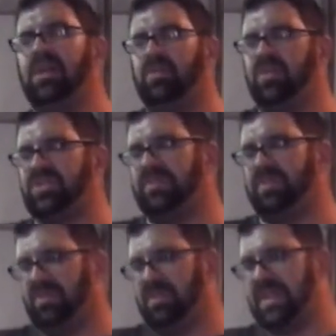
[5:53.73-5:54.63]
which we
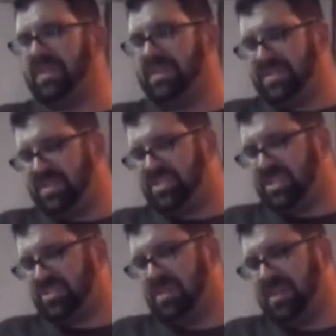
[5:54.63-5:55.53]
will look at on
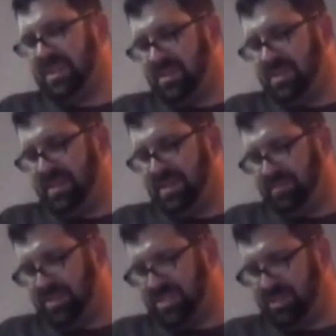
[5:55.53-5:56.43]
D-Jetronic car
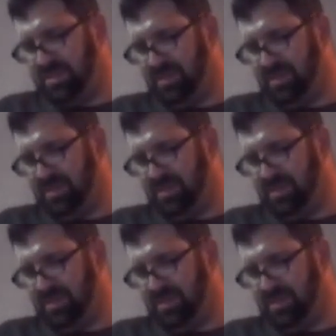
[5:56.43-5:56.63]
number 2,